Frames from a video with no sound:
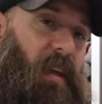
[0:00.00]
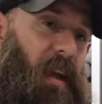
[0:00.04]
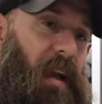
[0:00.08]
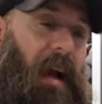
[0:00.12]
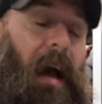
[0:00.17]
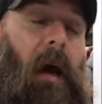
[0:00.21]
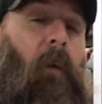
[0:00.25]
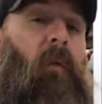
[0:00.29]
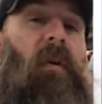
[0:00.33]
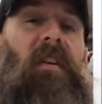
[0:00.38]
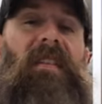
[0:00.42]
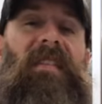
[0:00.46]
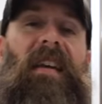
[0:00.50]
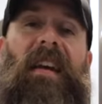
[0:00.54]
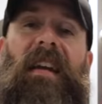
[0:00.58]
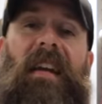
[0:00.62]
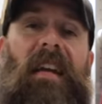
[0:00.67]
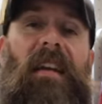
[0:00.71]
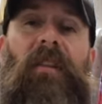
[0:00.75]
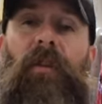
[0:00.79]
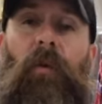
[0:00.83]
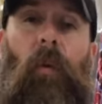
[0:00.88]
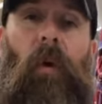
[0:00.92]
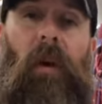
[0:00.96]
thing. I wouldn't take
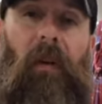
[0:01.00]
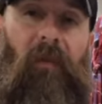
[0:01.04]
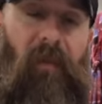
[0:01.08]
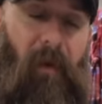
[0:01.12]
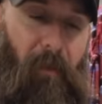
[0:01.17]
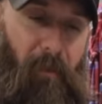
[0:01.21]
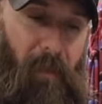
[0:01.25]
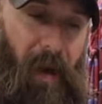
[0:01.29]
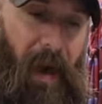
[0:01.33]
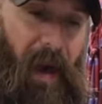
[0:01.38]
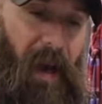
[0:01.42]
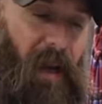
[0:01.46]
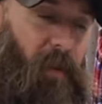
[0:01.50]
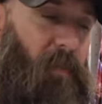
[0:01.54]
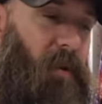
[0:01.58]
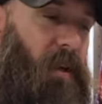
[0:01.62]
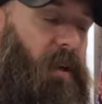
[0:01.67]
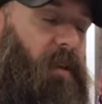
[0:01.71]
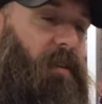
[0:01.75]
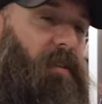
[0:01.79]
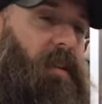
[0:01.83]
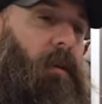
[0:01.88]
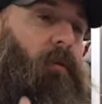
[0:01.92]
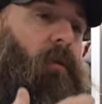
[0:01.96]
either one of them back
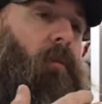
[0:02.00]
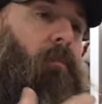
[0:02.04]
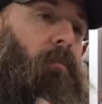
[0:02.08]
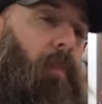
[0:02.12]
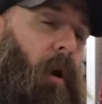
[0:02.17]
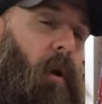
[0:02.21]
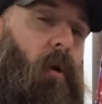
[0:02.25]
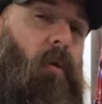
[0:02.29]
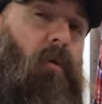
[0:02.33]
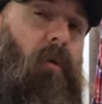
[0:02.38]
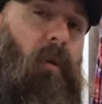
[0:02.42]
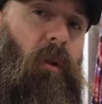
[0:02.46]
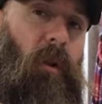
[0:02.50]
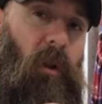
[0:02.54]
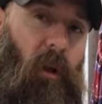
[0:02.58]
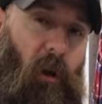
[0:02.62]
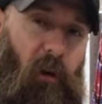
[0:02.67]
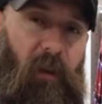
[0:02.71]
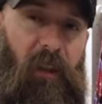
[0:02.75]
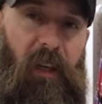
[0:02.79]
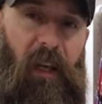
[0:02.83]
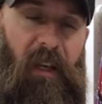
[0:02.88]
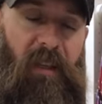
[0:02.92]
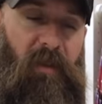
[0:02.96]
because they were both
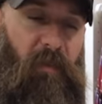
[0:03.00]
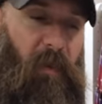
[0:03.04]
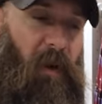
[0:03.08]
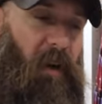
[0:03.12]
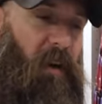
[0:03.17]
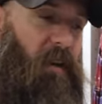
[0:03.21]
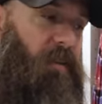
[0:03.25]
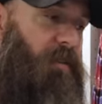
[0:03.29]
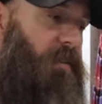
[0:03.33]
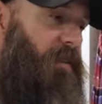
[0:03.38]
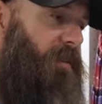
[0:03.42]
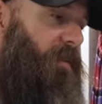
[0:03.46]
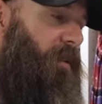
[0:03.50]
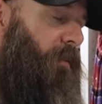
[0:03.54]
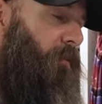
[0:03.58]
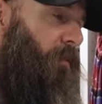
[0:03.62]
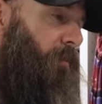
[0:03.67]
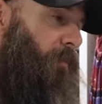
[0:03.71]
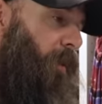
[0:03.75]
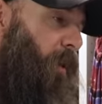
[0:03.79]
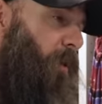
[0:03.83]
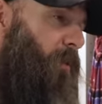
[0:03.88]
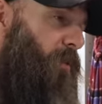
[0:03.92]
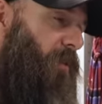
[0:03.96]
learning experiences. They
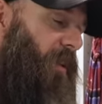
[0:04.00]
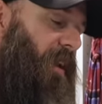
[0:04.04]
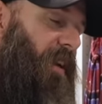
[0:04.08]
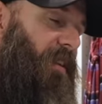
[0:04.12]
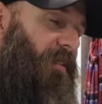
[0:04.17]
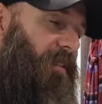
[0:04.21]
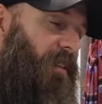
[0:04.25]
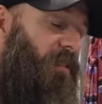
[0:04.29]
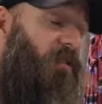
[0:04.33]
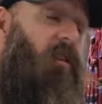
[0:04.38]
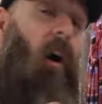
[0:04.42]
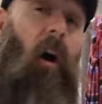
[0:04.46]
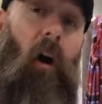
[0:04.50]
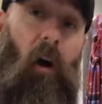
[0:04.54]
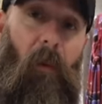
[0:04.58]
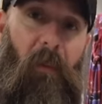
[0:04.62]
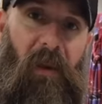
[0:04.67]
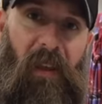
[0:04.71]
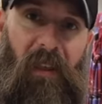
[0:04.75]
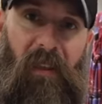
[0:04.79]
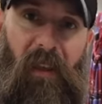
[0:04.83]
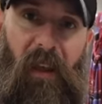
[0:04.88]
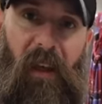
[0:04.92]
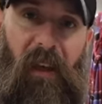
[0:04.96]
were both things that taught
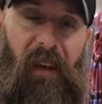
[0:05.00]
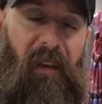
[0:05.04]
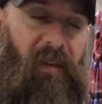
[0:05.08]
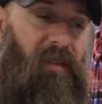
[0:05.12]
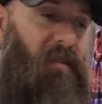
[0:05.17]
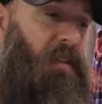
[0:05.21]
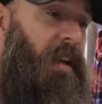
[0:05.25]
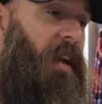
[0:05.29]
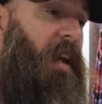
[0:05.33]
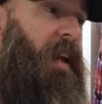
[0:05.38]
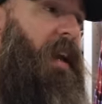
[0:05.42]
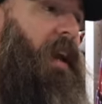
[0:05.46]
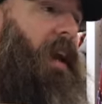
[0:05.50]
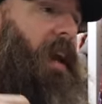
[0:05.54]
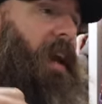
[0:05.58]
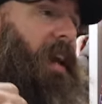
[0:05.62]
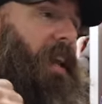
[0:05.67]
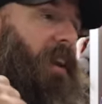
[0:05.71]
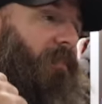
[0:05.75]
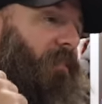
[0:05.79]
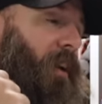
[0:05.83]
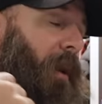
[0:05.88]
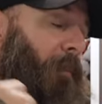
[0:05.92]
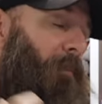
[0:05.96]
me things.
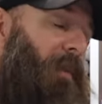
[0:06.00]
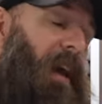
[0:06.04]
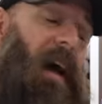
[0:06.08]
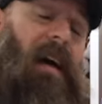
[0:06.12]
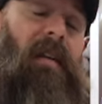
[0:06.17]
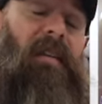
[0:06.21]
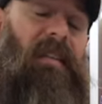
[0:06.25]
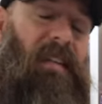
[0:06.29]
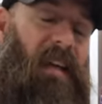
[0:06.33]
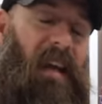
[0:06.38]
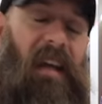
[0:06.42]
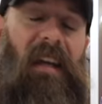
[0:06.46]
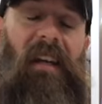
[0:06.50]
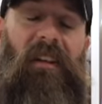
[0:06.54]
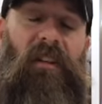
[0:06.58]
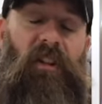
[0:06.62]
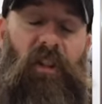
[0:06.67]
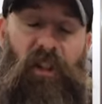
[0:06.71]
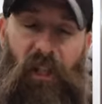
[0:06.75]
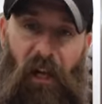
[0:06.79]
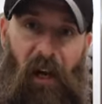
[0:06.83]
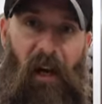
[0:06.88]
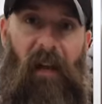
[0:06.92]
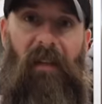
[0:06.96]
And if I'm not taking
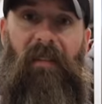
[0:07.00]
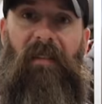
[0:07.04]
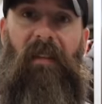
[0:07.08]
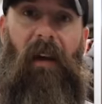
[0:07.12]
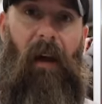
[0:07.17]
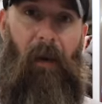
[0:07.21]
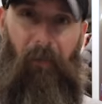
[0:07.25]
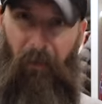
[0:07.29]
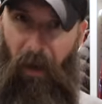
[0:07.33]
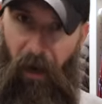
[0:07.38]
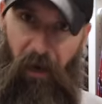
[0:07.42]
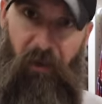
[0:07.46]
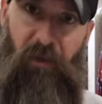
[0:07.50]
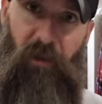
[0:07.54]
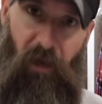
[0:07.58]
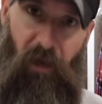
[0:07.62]
shots, I'm not